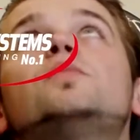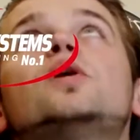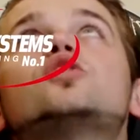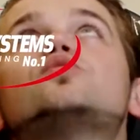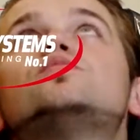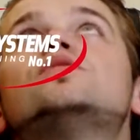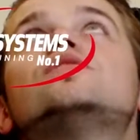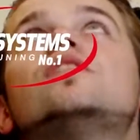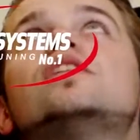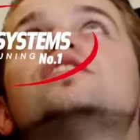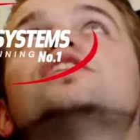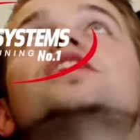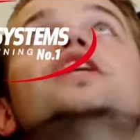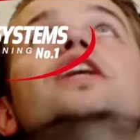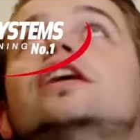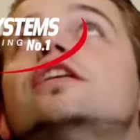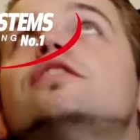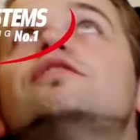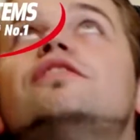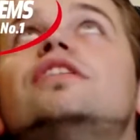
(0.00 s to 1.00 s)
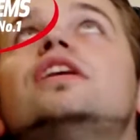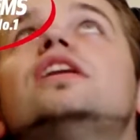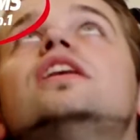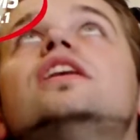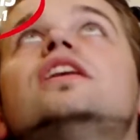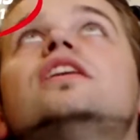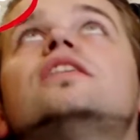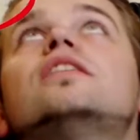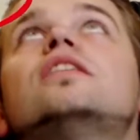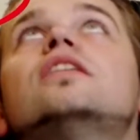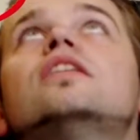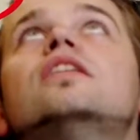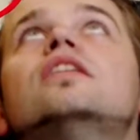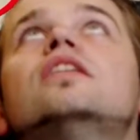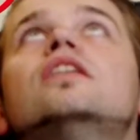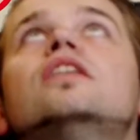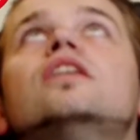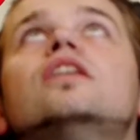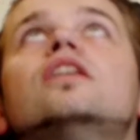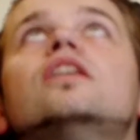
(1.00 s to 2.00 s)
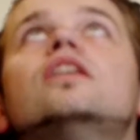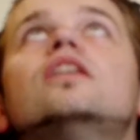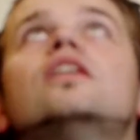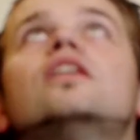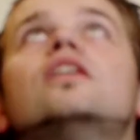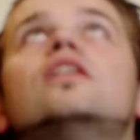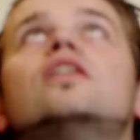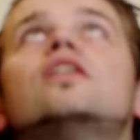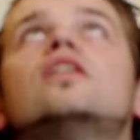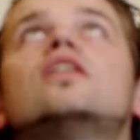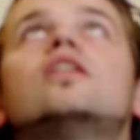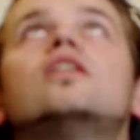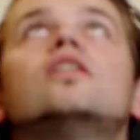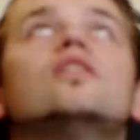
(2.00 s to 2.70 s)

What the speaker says: it like this just to show you how it works. So theoretically,